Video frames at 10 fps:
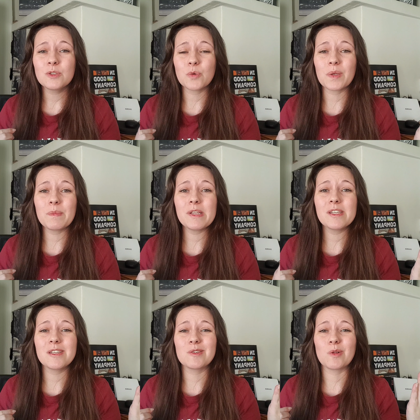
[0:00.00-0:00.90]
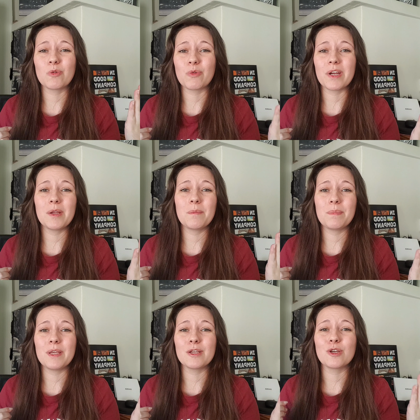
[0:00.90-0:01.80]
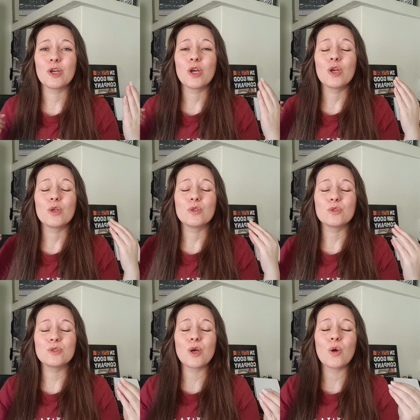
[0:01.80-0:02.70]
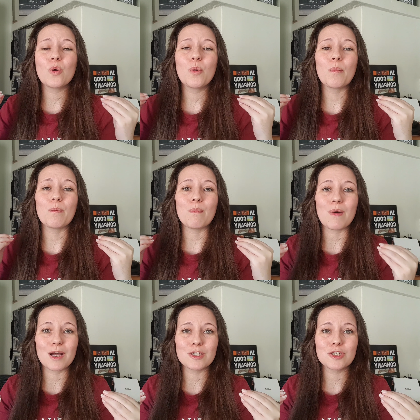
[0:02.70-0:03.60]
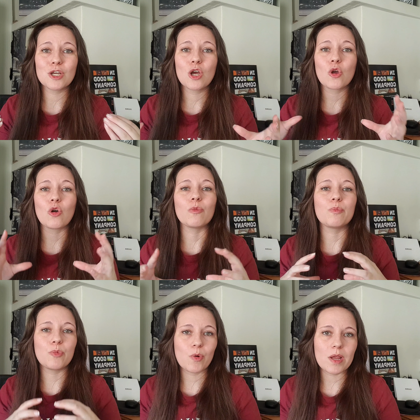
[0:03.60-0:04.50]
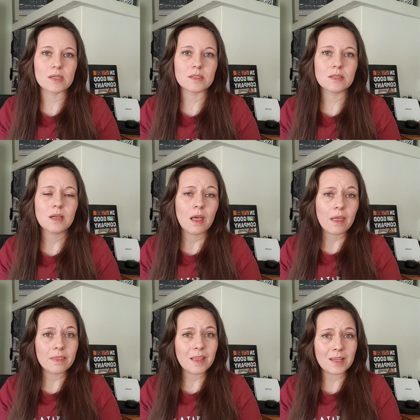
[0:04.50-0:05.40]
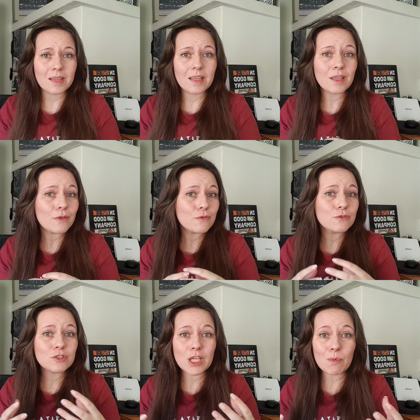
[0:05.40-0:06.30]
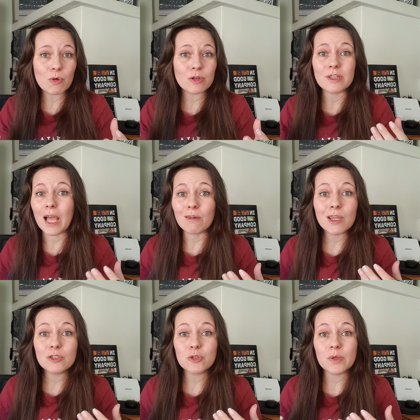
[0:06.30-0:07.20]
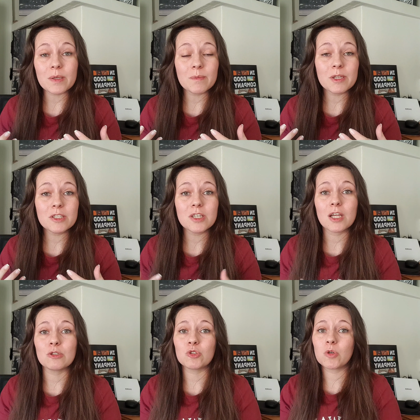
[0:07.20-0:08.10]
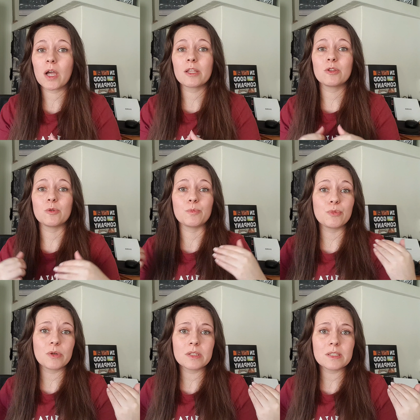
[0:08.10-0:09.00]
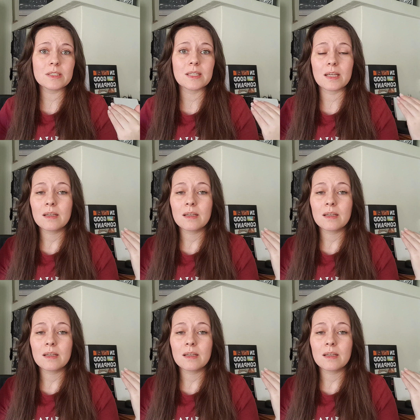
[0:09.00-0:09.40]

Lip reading: your image is already being so much compressed that if someone downloads your image and tries to print it,